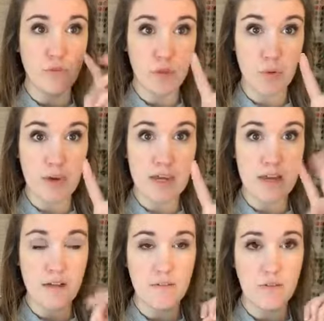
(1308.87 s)

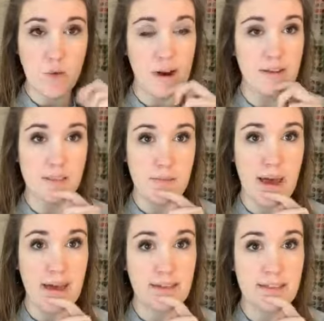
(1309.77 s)
3 4-ounce
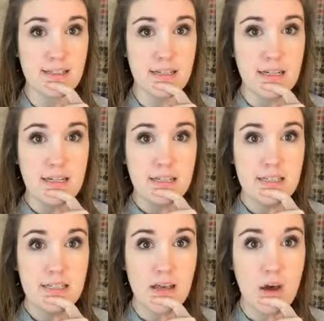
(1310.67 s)
bags.
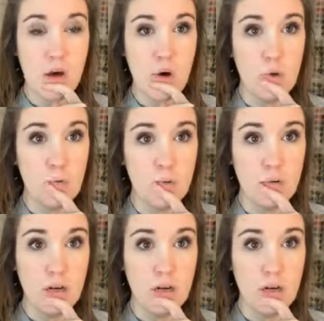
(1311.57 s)
So